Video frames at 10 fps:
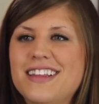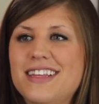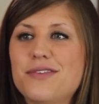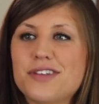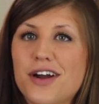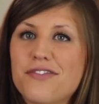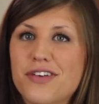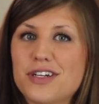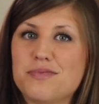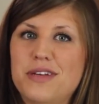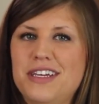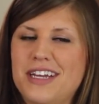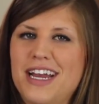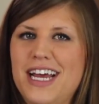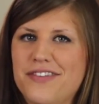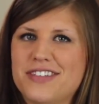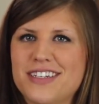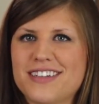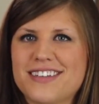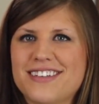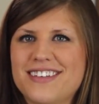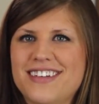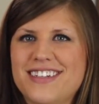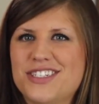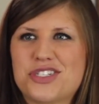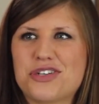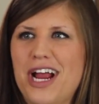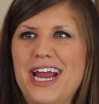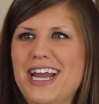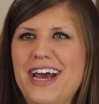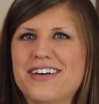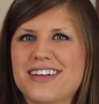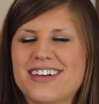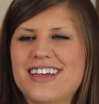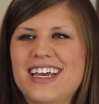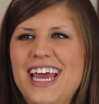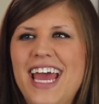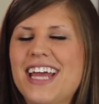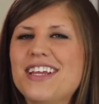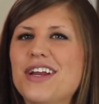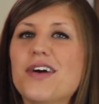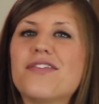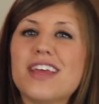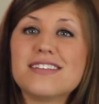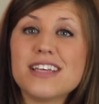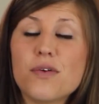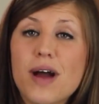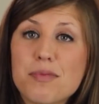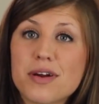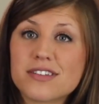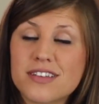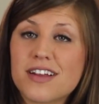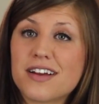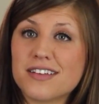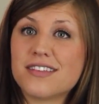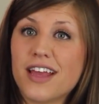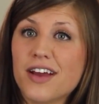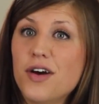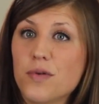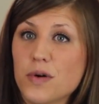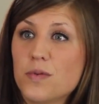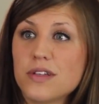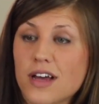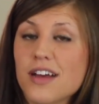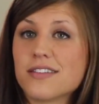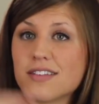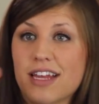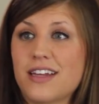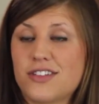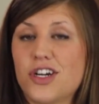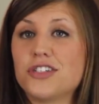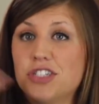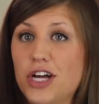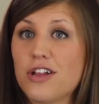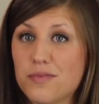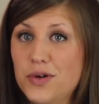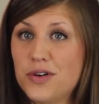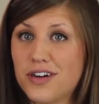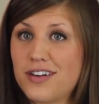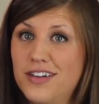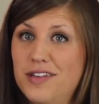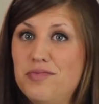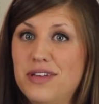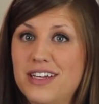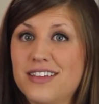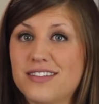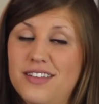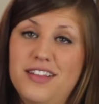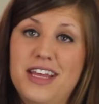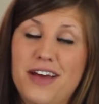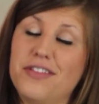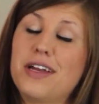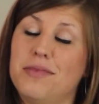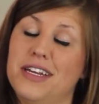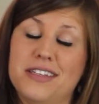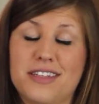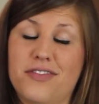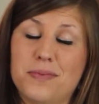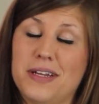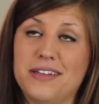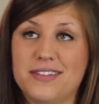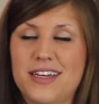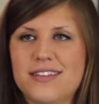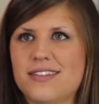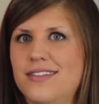was hard at first, but you kind of have to just try it out. And if they see a white person, they're going to say, oh, well, we'll charge $1 more because they have a lot of money because they're from the United States